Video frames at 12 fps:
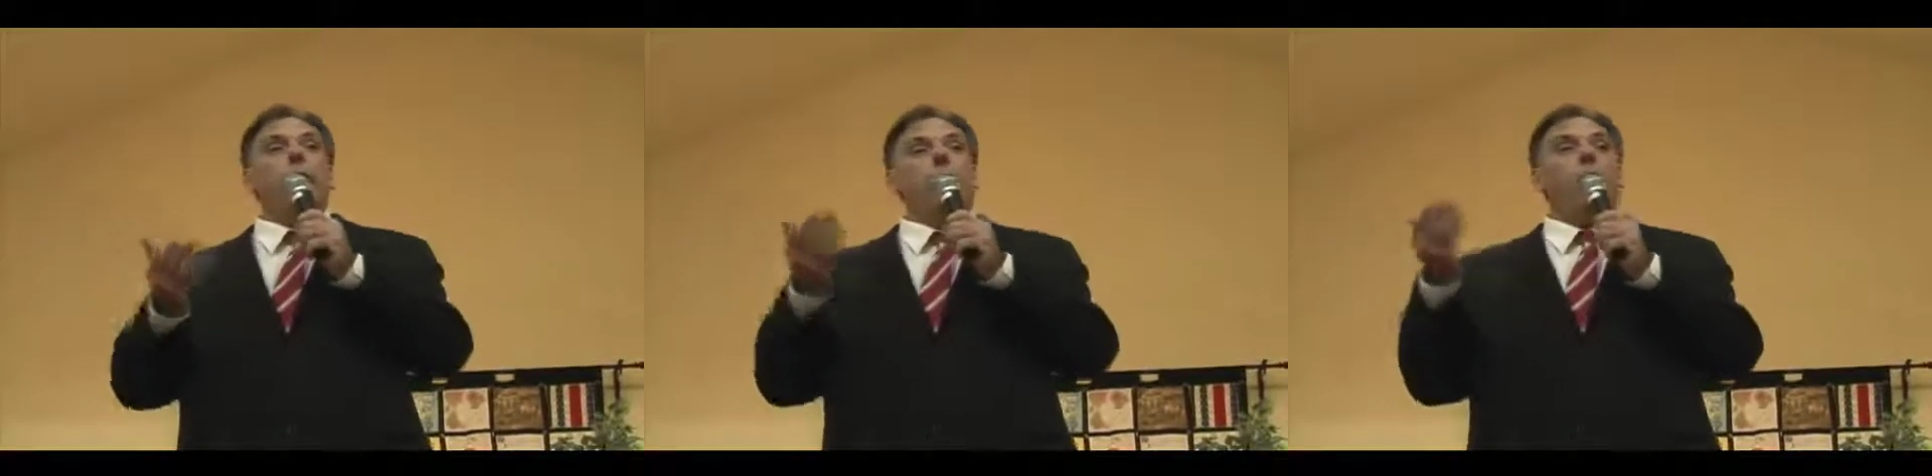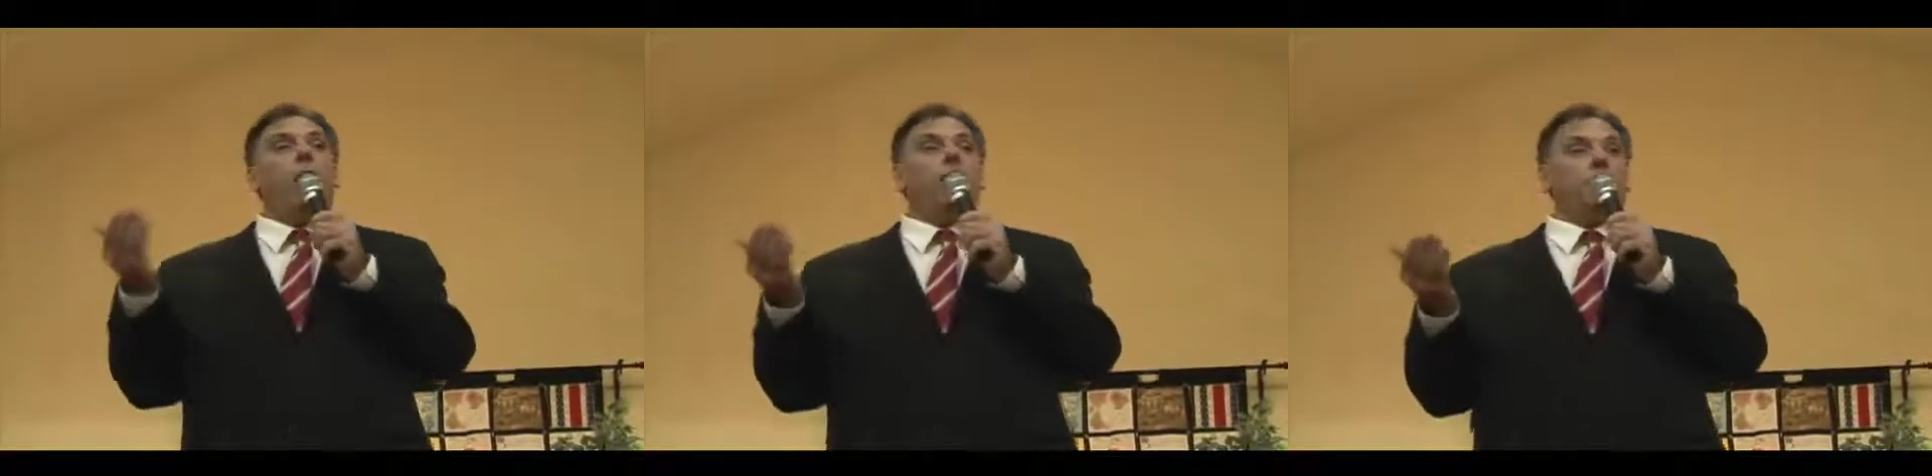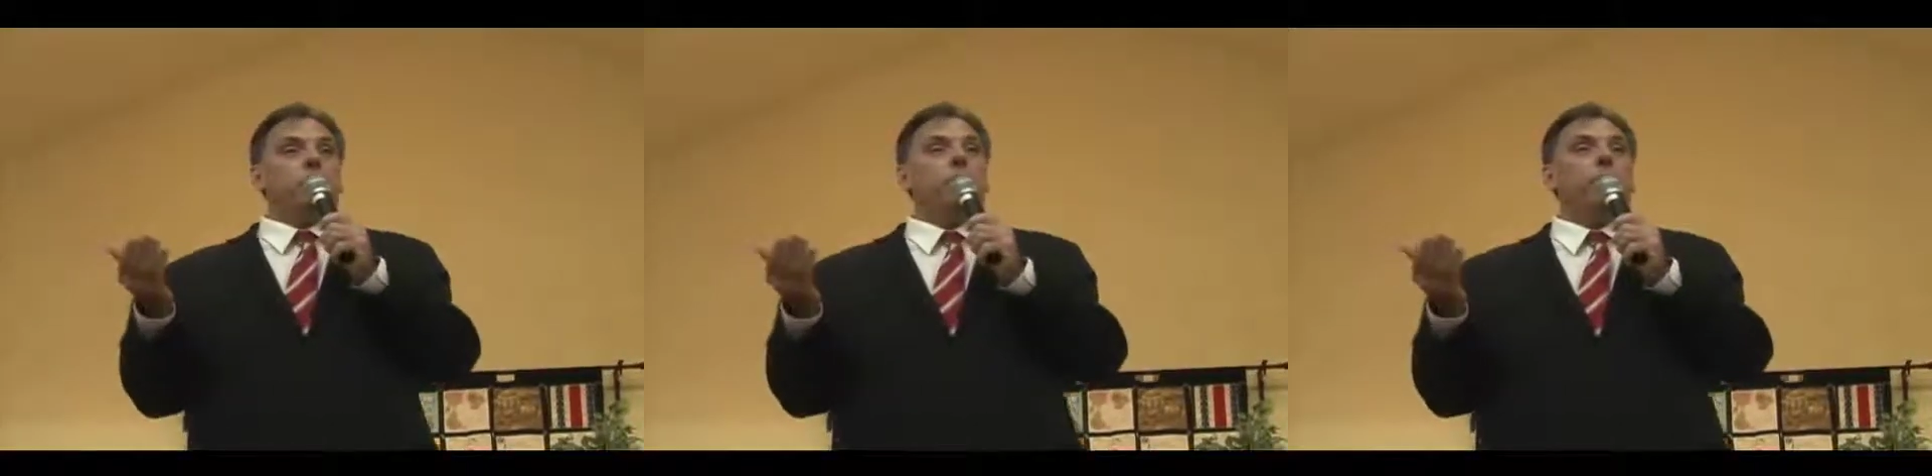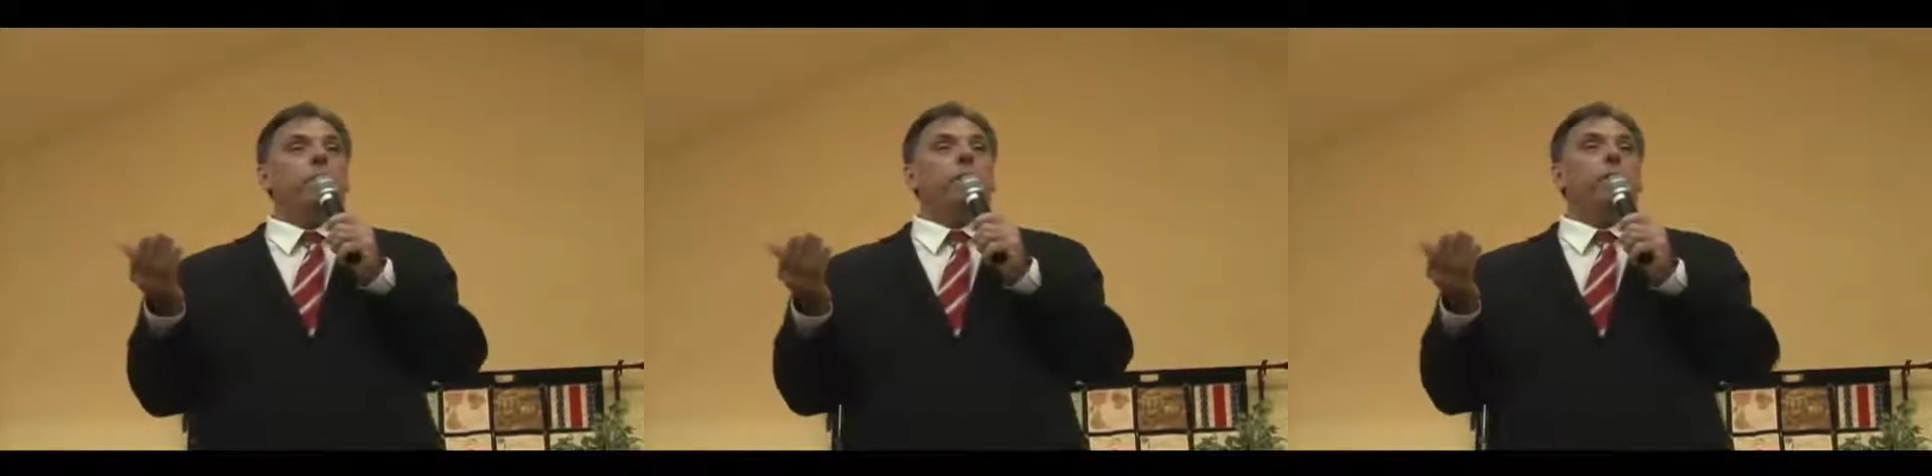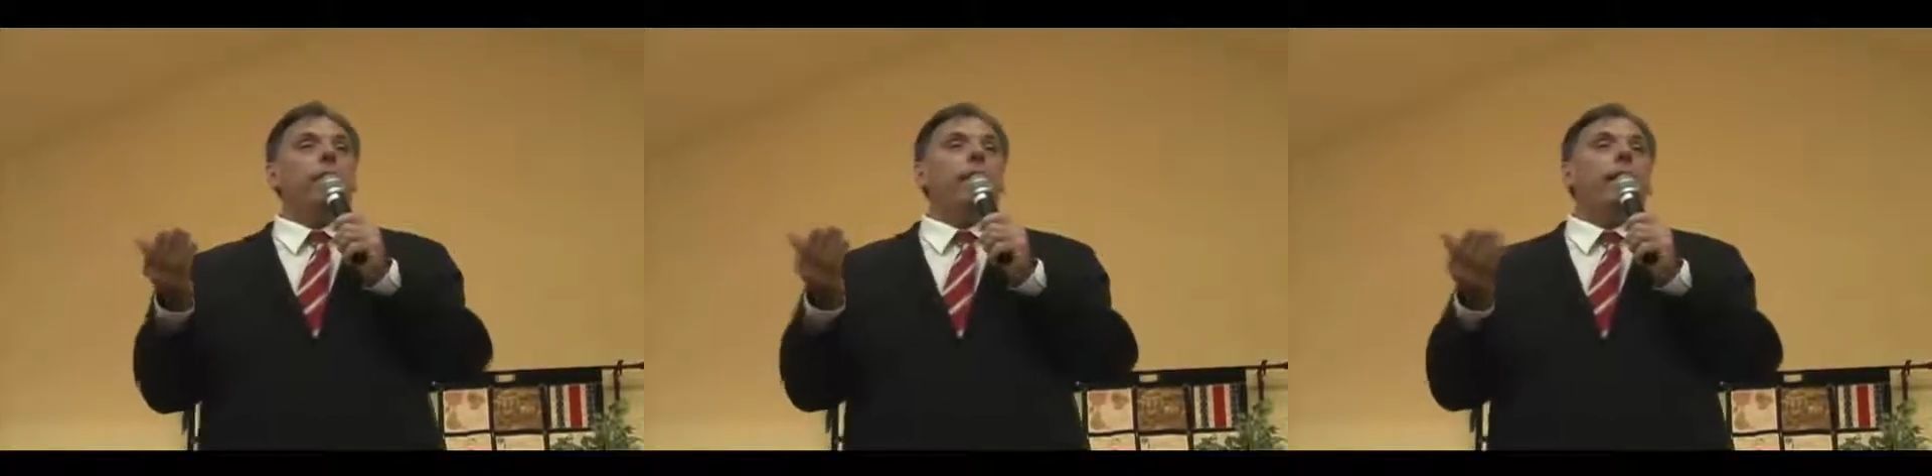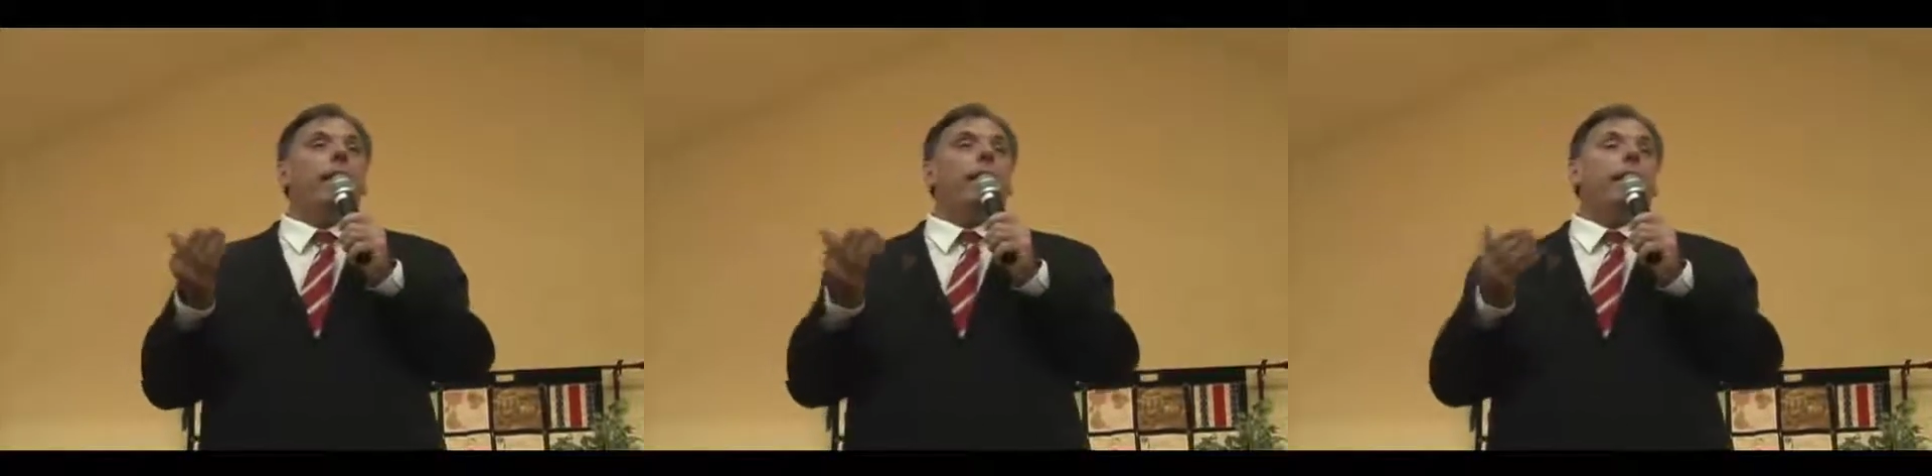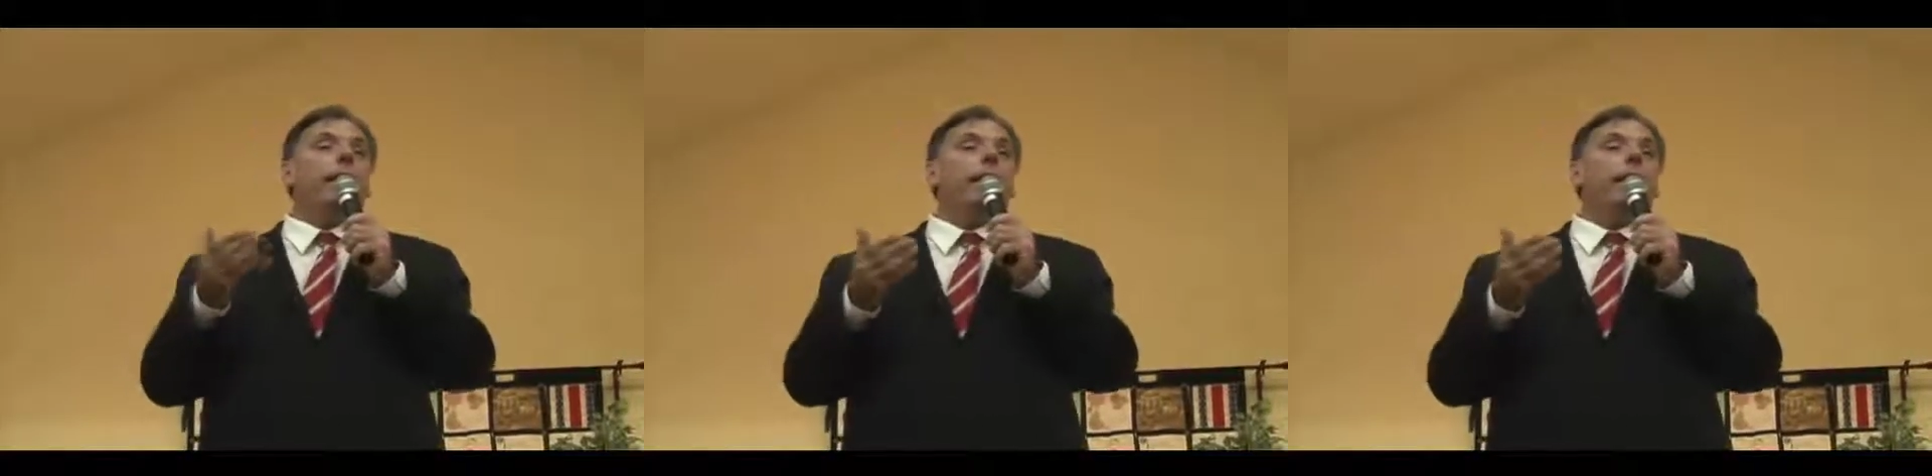the law expired and